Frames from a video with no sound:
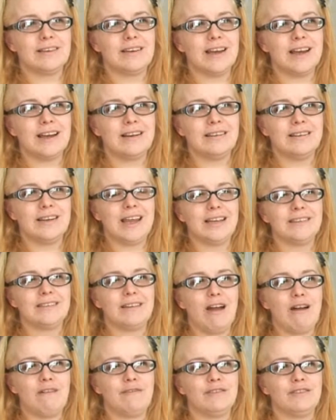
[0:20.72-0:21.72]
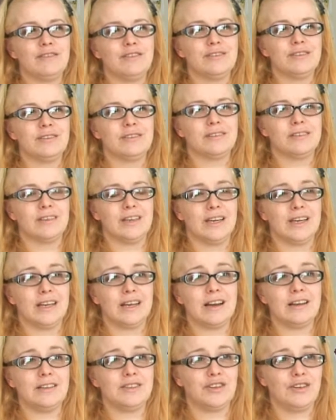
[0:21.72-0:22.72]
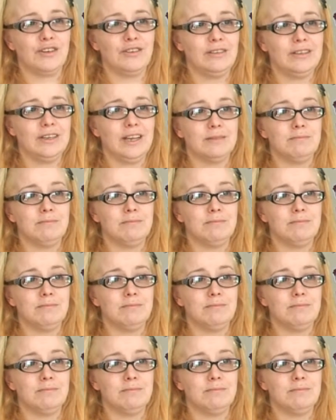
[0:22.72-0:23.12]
in Learning has offered us, in our school,